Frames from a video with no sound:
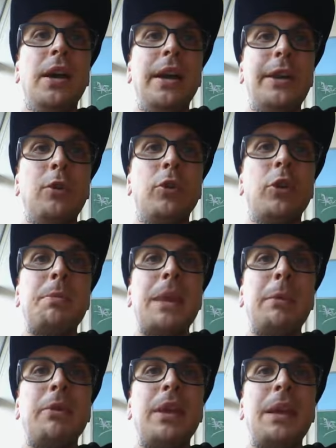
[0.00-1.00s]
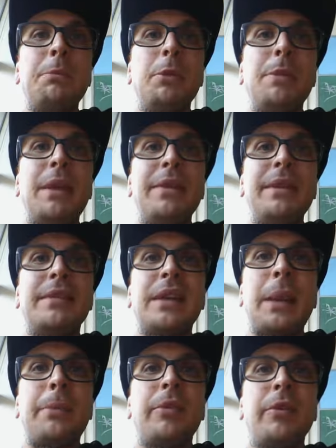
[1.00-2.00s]
in order to be able to implement these
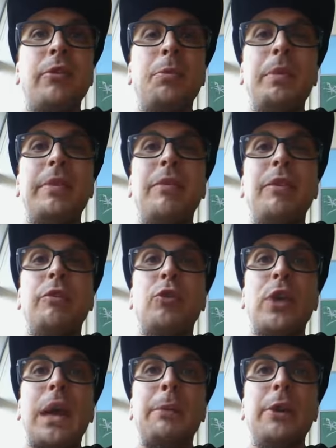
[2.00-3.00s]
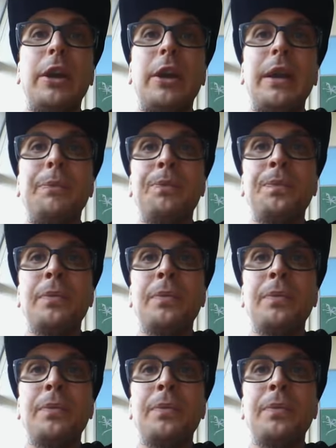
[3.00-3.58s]
types of specific vocabulary.